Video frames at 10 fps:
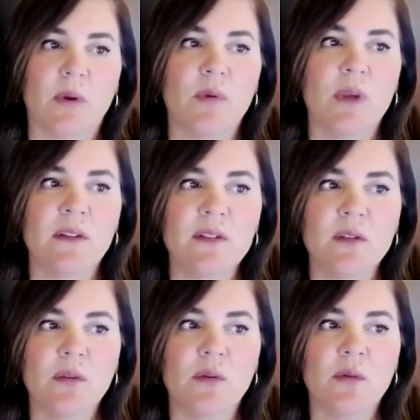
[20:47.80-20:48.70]
We
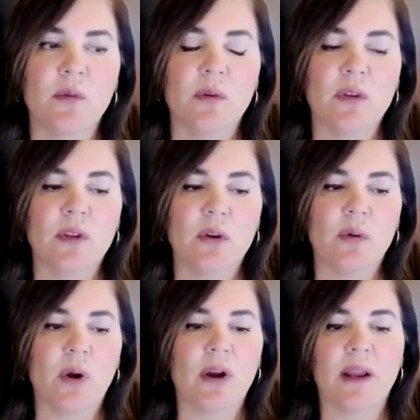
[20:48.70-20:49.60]
also,
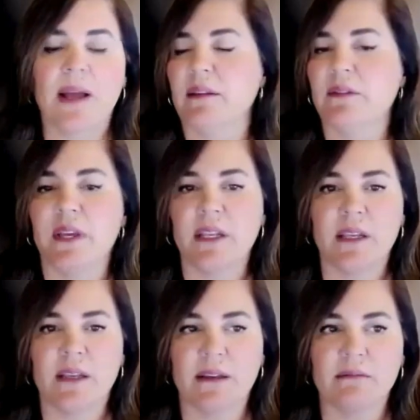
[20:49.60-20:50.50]
are
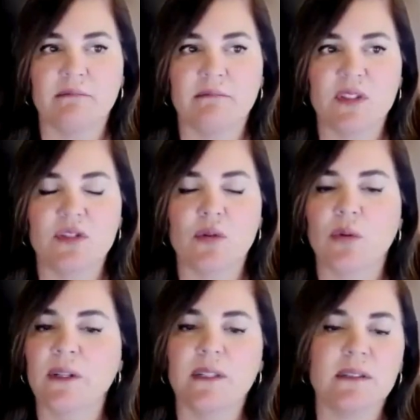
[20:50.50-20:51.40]
elevating
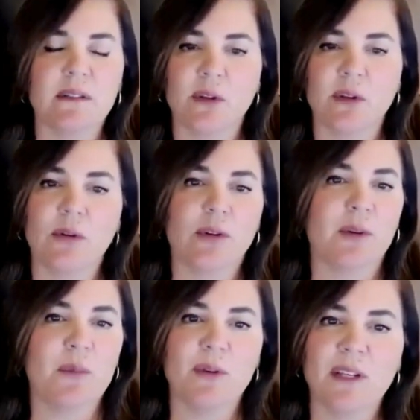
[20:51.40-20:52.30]
stories of local
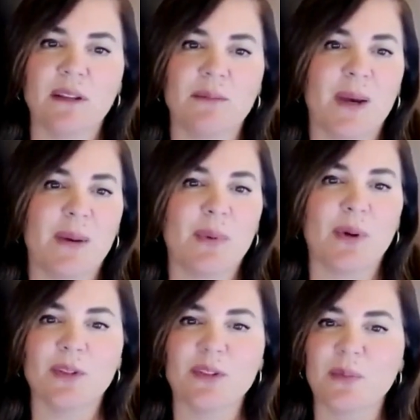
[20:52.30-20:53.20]
community
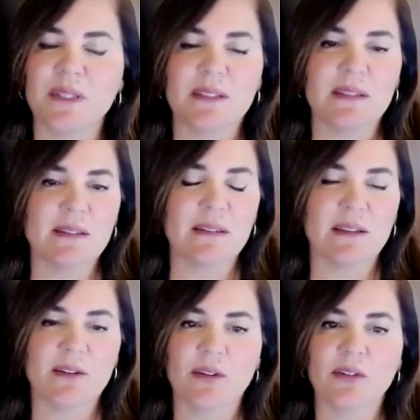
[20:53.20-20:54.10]
members, business
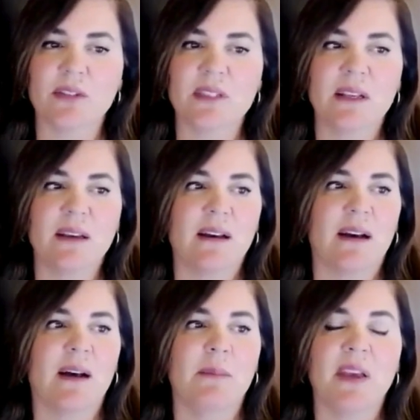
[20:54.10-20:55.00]
leaders,
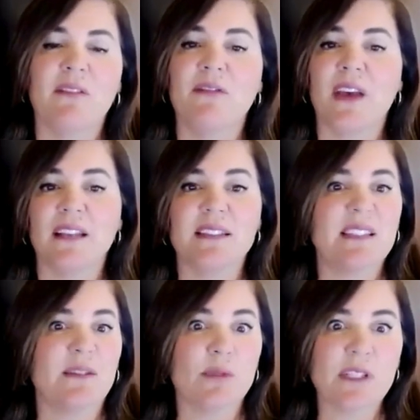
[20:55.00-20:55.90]
events
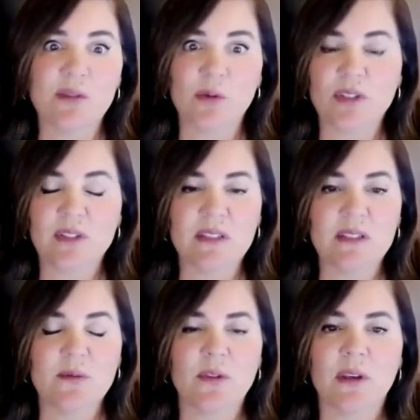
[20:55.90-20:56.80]
and
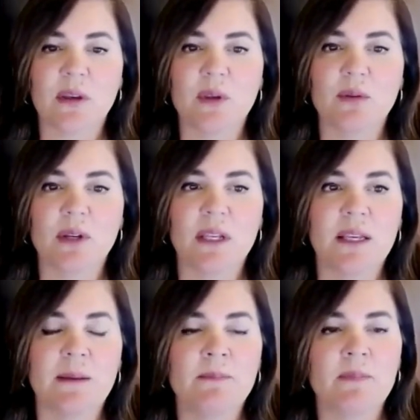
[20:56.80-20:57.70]
resources for the
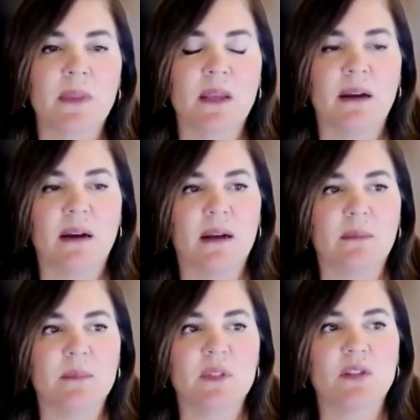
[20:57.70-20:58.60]
community.
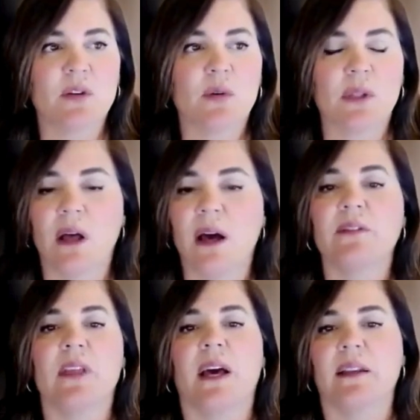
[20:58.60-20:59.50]
So a lot
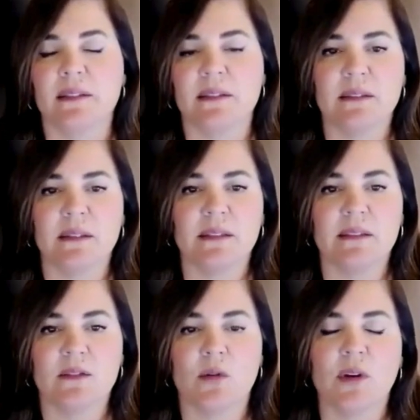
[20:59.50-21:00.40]
of that
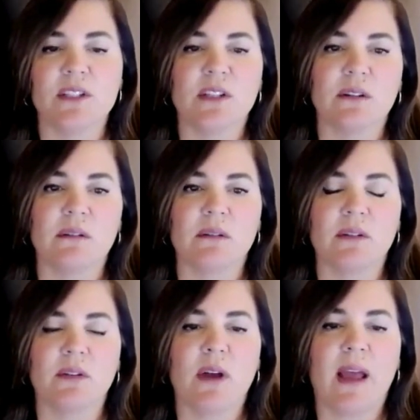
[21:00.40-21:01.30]
is going to
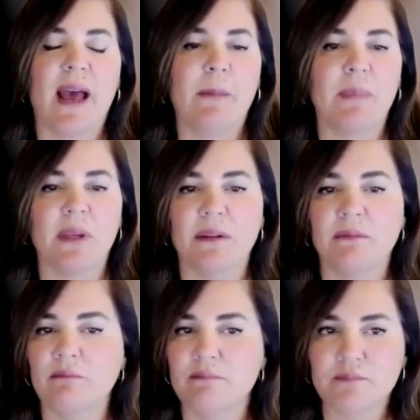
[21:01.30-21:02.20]

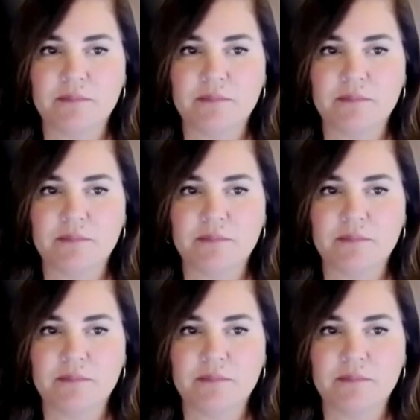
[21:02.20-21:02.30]
happen